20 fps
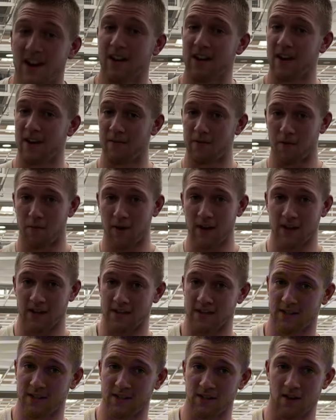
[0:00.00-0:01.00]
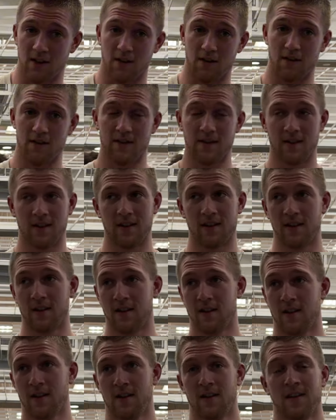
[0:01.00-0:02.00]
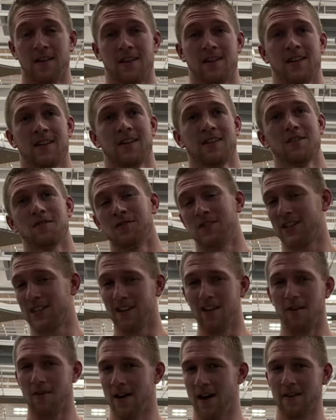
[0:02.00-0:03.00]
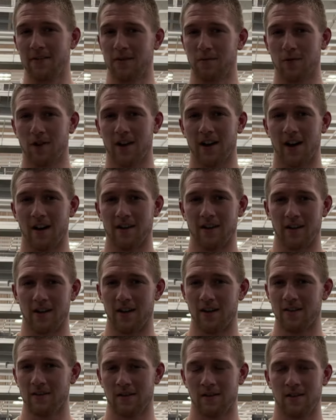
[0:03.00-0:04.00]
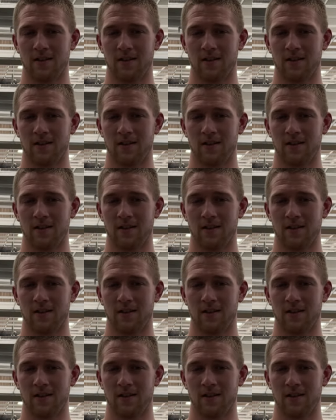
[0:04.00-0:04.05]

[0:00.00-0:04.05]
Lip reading: already have the weights, so don't slow down the workout, you know.